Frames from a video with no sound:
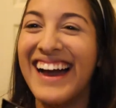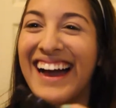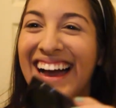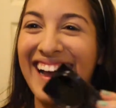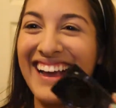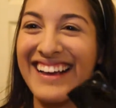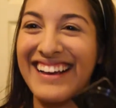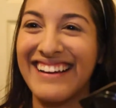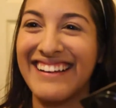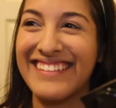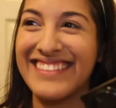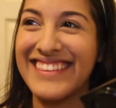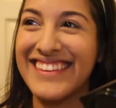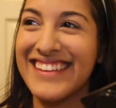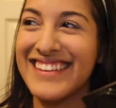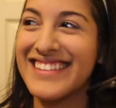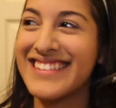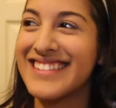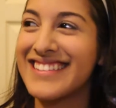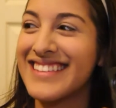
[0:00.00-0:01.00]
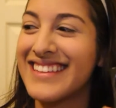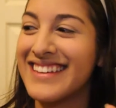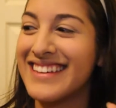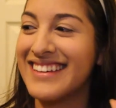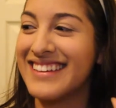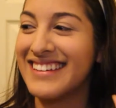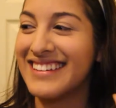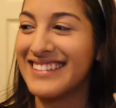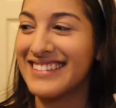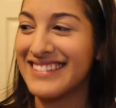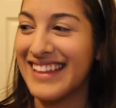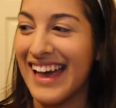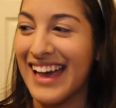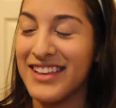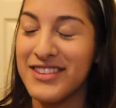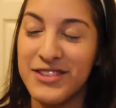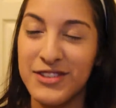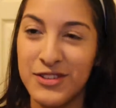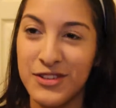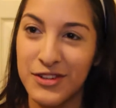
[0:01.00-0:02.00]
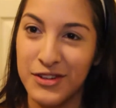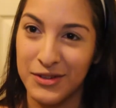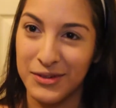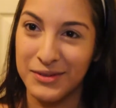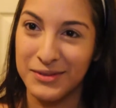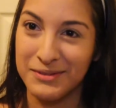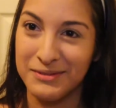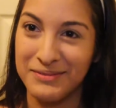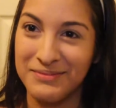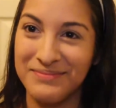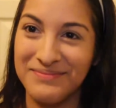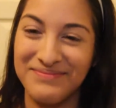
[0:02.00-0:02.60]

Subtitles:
I got this last June.